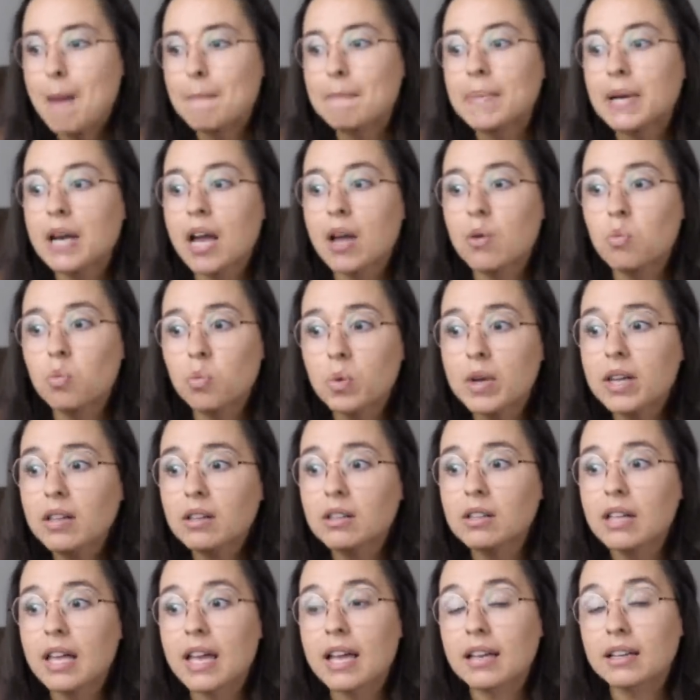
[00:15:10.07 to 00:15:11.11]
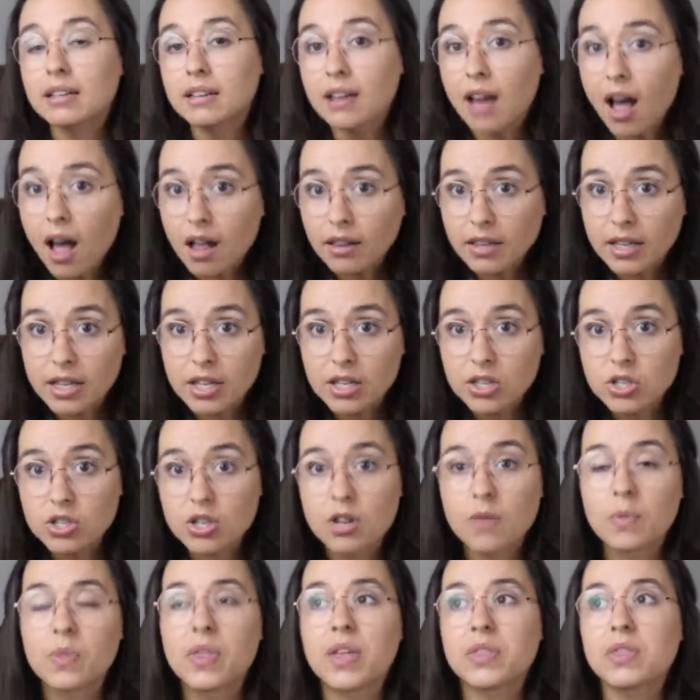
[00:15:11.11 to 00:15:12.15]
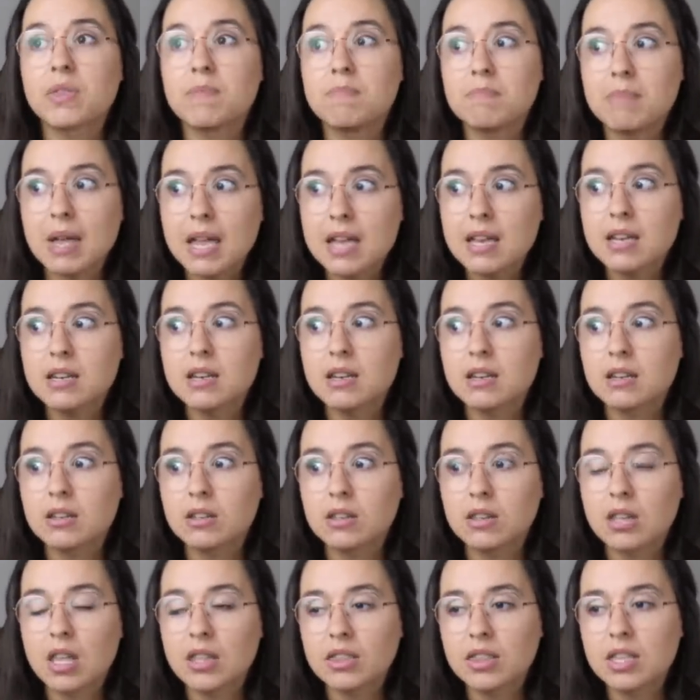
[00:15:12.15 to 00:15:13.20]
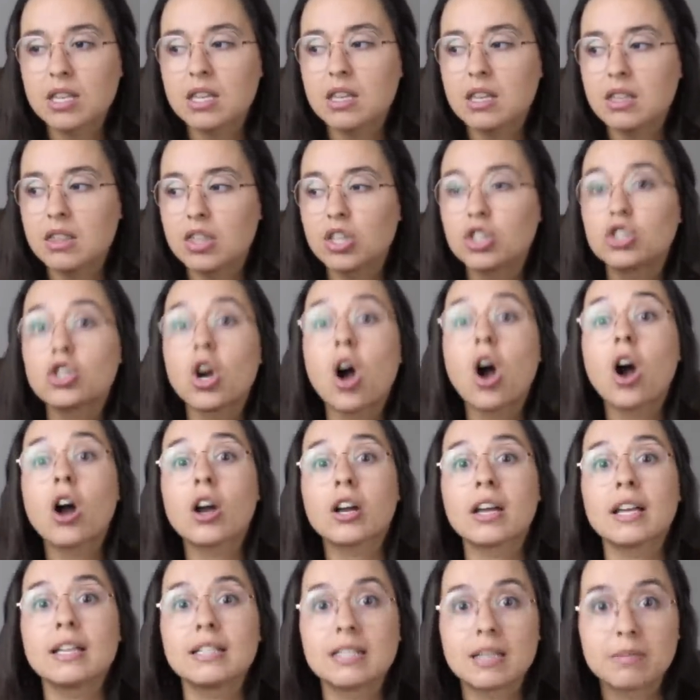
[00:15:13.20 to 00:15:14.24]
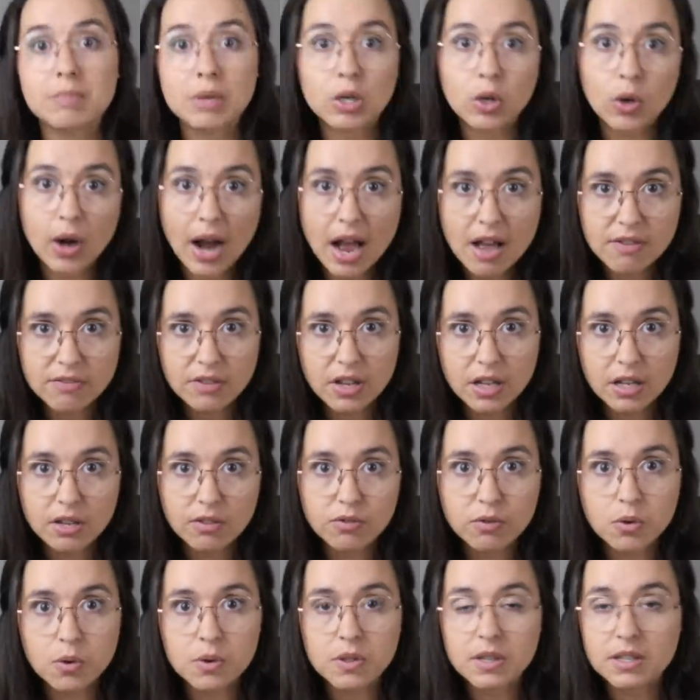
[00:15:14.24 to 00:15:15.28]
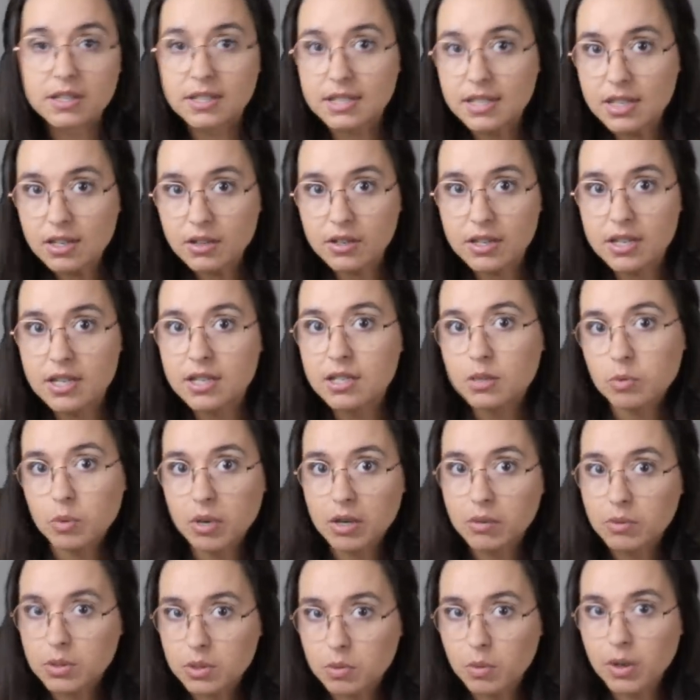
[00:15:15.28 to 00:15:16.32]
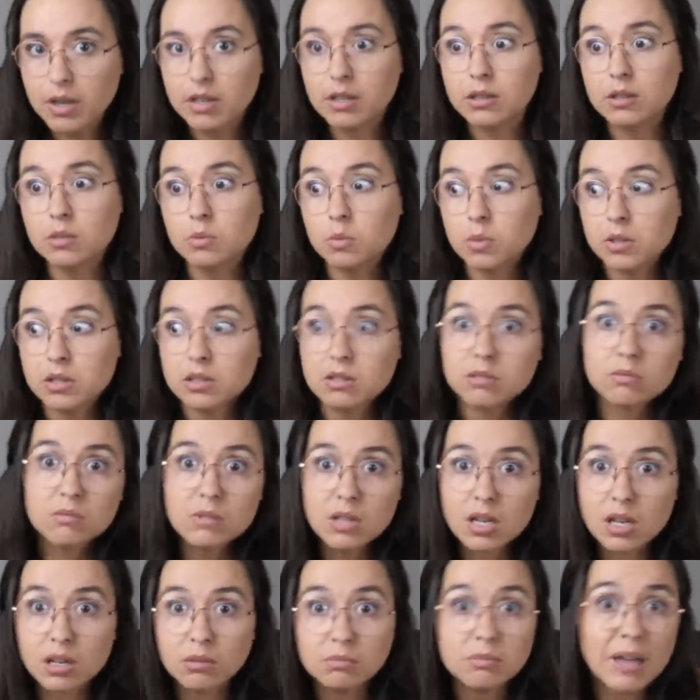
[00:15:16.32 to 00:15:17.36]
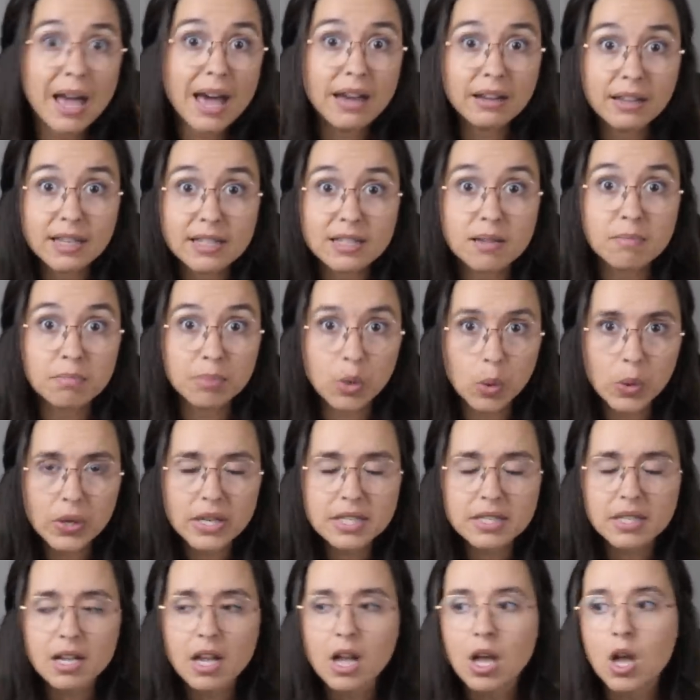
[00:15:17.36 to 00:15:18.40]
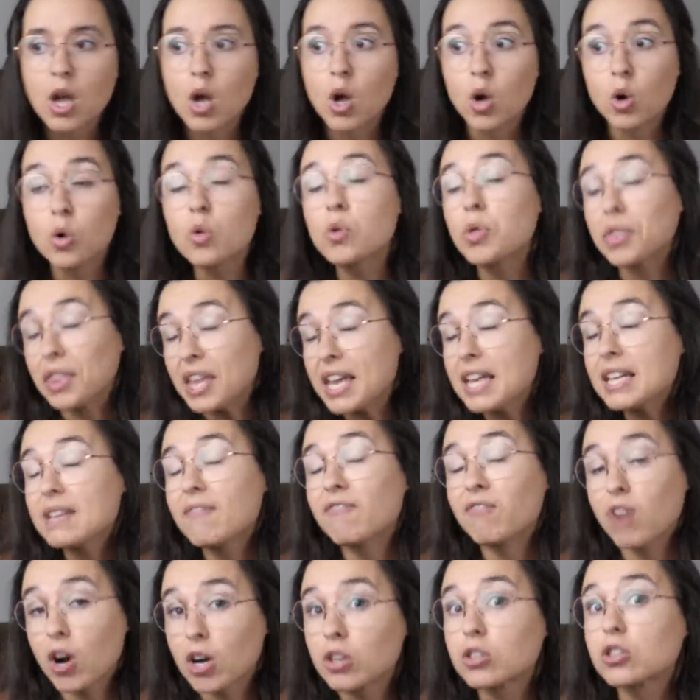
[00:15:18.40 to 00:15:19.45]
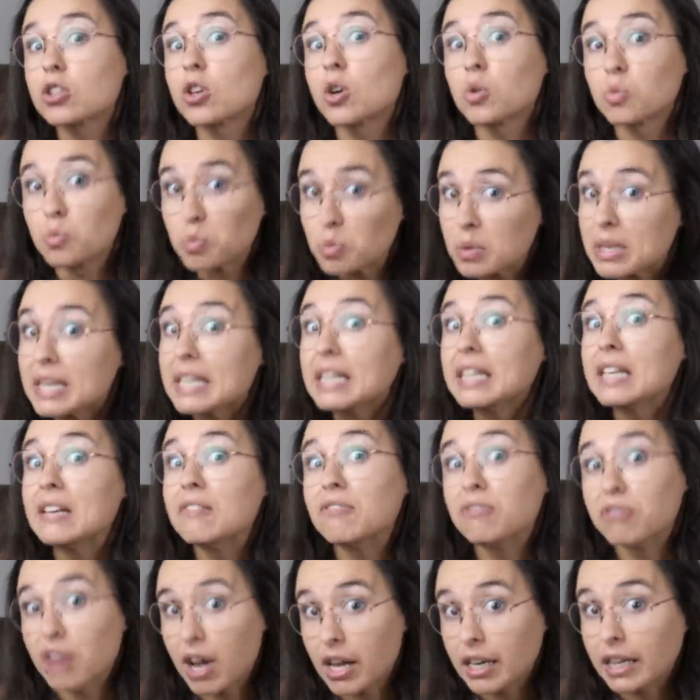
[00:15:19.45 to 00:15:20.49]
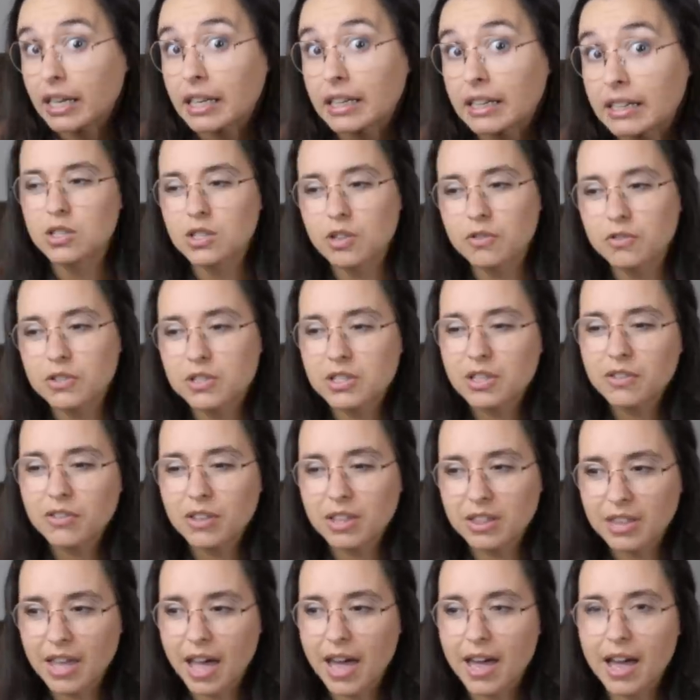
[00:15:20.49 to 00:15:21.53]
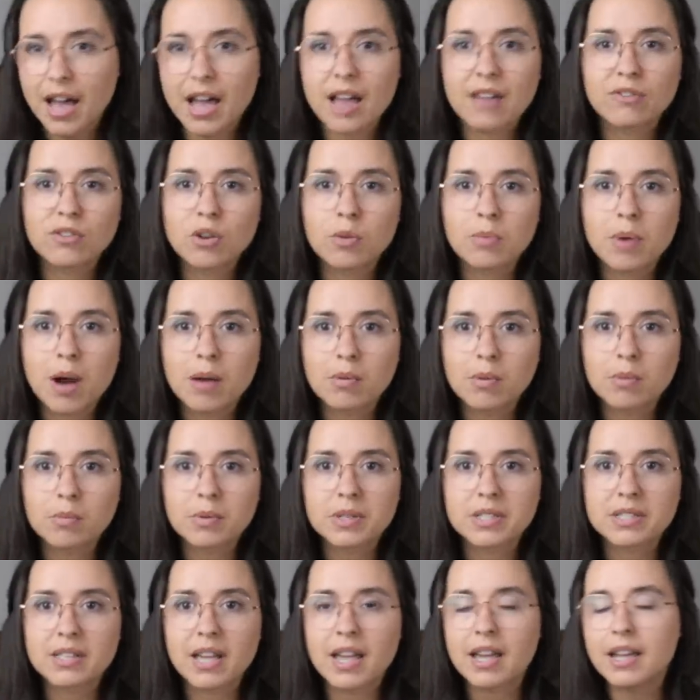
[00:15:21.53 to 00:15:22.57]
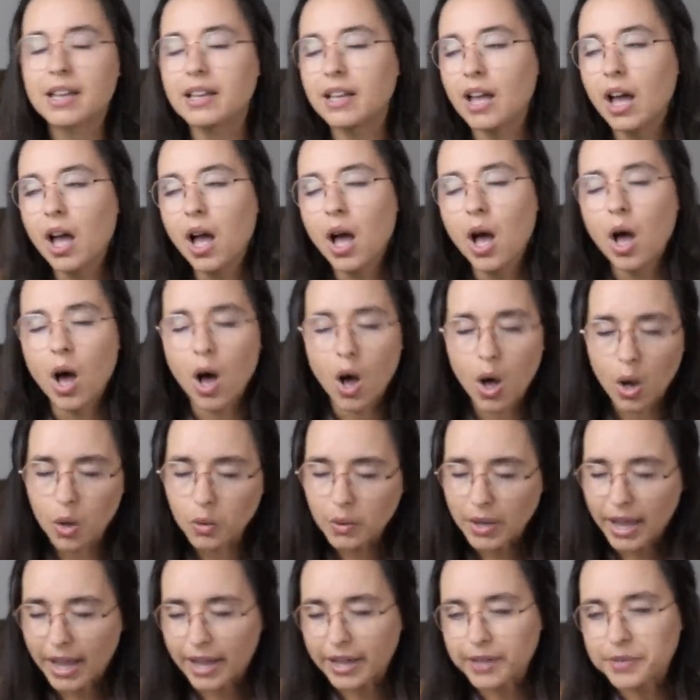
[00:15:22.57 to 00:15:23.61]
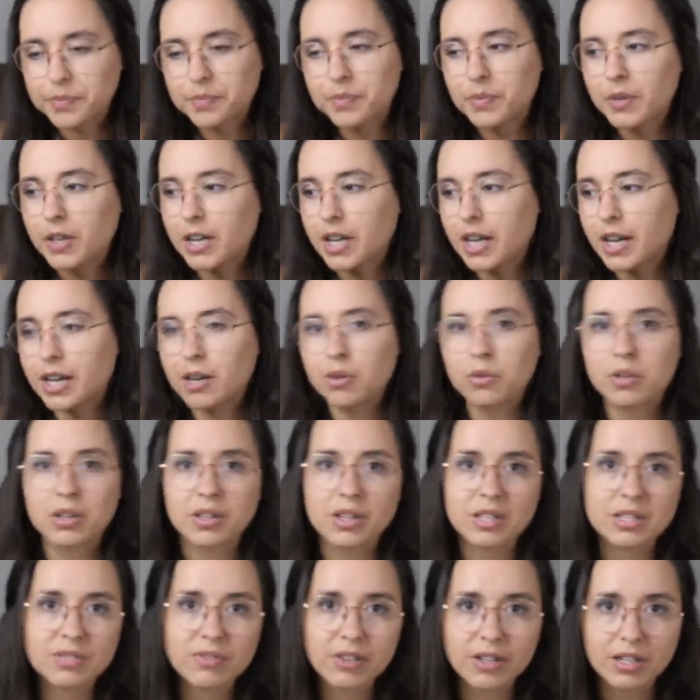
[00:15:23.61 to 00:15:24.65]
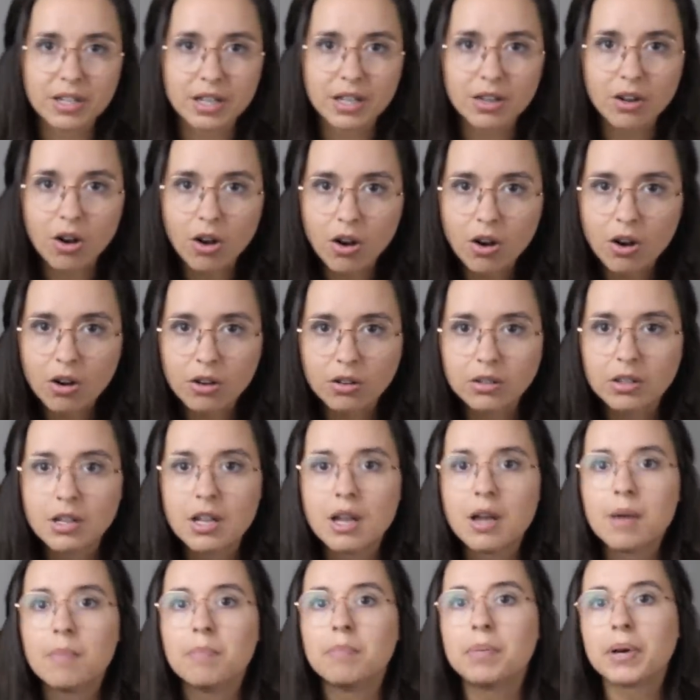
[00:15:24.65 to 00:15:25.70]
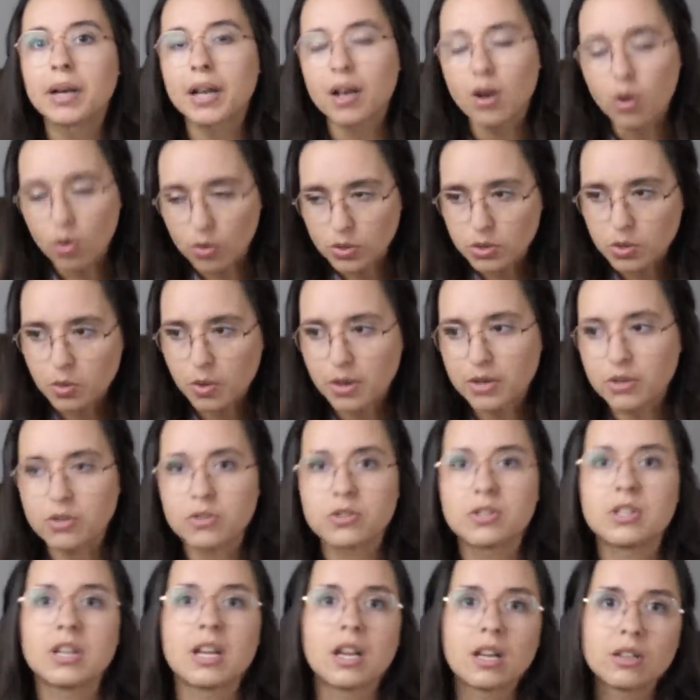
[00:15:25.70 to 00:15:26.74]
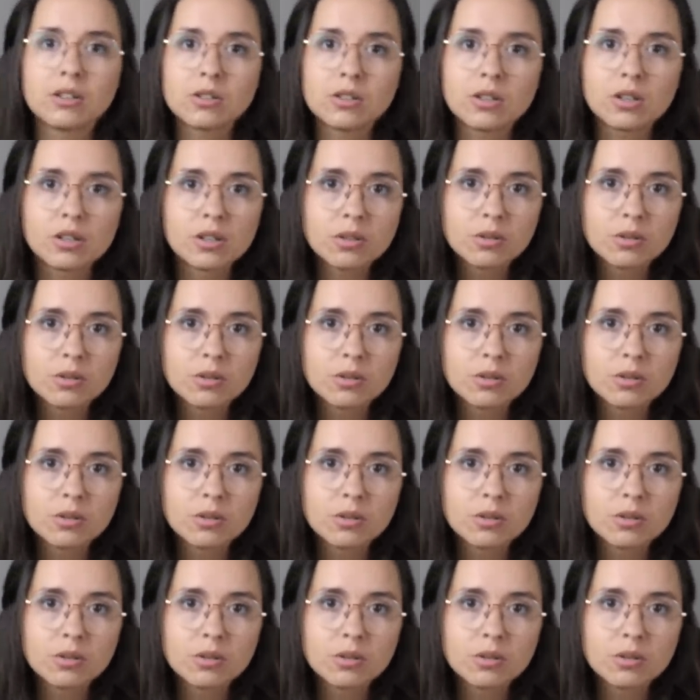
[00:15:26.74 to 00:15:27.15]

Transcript: But I will acknowledge that the main, that the, the target demographic for this series when it was written was, you know, adolescent boys who think farts are really funny. So for stuff like that, I have no problem with saying, okay, I don't think that's funny at all, but I also understand